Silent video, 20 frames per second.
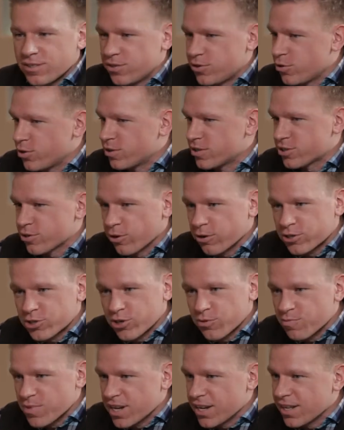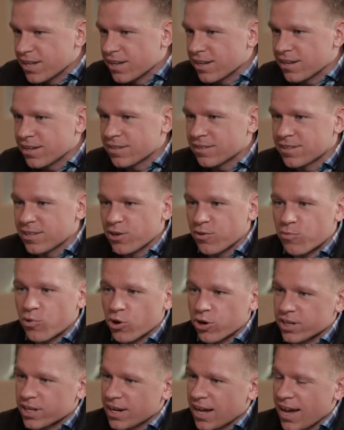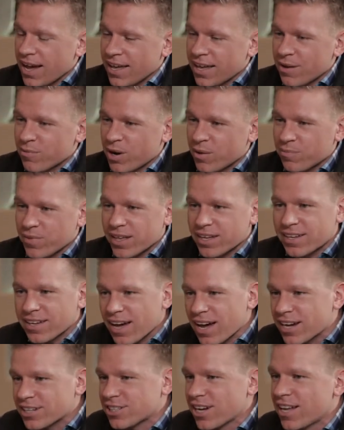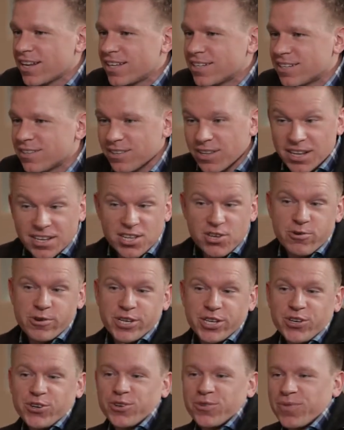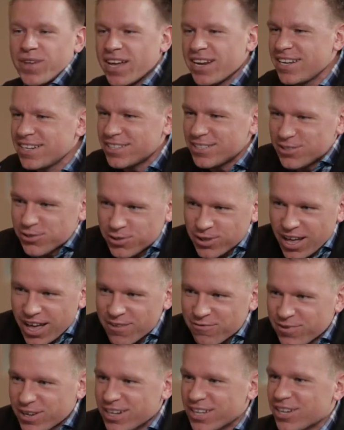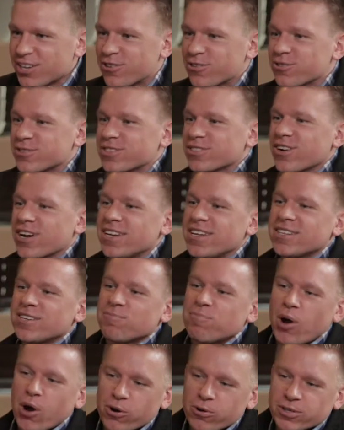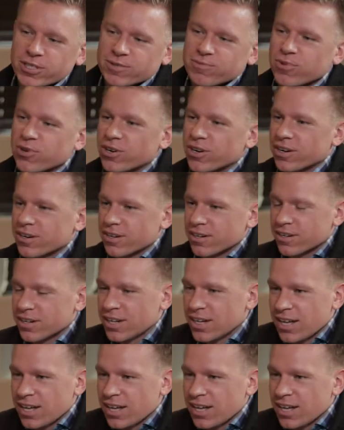doing social media, more than I am. And I'm like, gosh, then you too. I need to do live videos, or I need to post more.